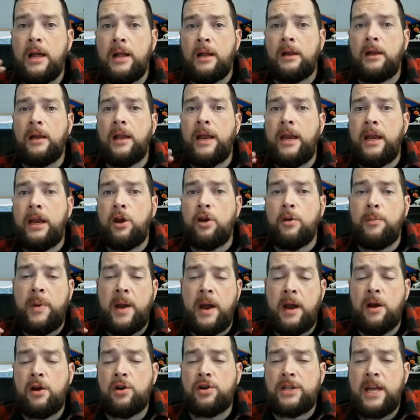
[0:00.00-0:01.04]
Linear
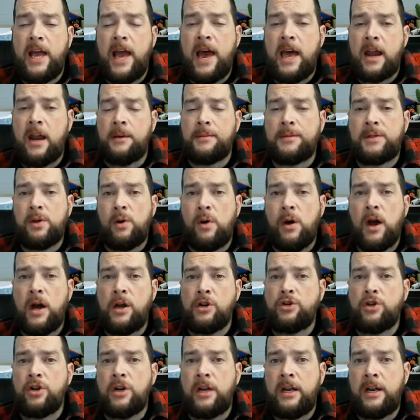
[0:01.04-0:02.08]
pairs add up to
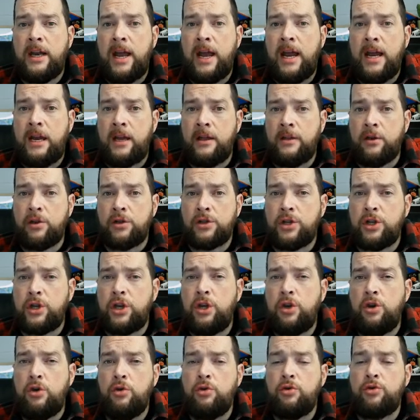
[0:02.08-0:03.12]
180. There's a
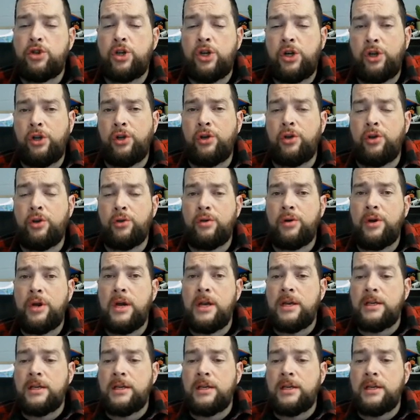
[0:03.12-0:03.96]
huge clue.